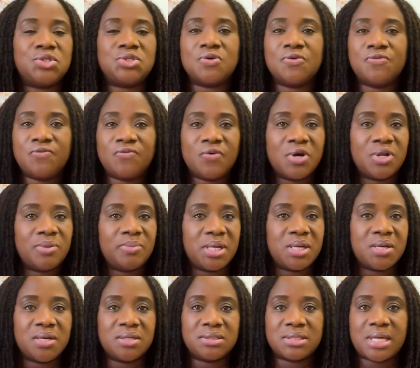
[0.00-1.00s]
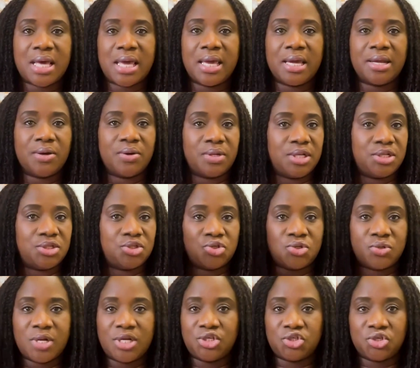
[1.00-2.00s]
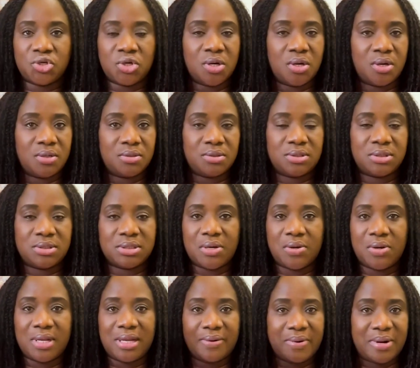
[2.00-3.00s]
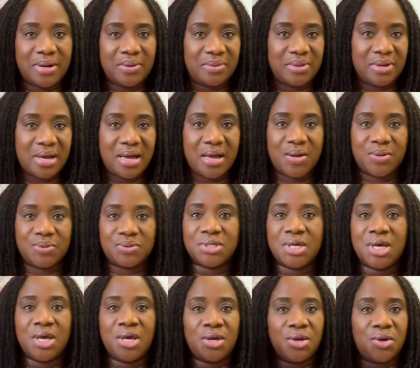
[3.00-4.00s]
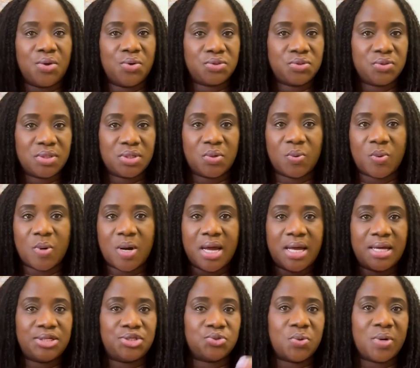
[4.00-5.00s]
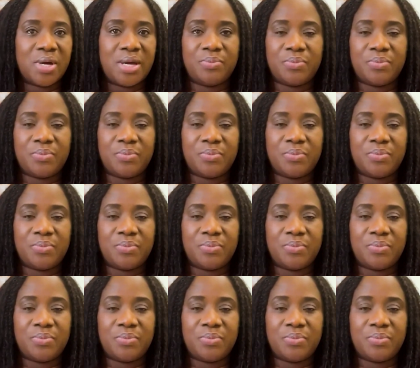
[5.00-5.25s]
so fun because I get on a treasure hunt all around the house, go to the garage, or I